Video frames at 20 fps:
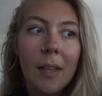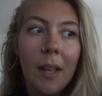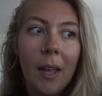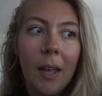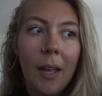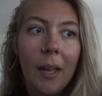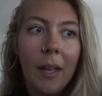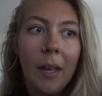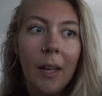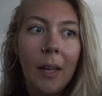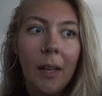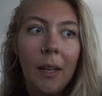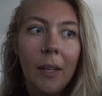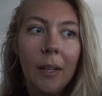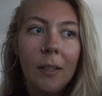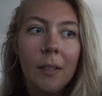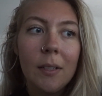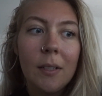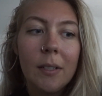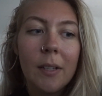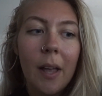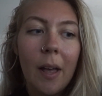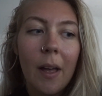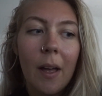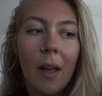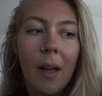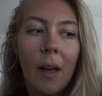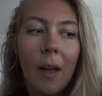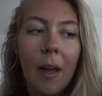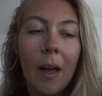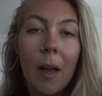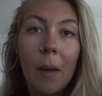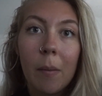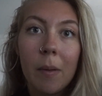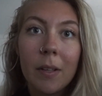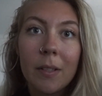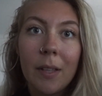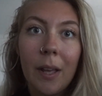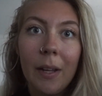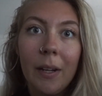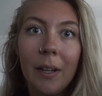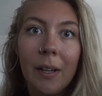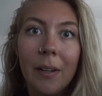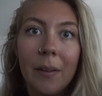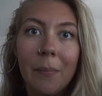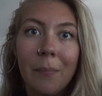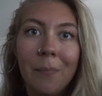and I'm excited.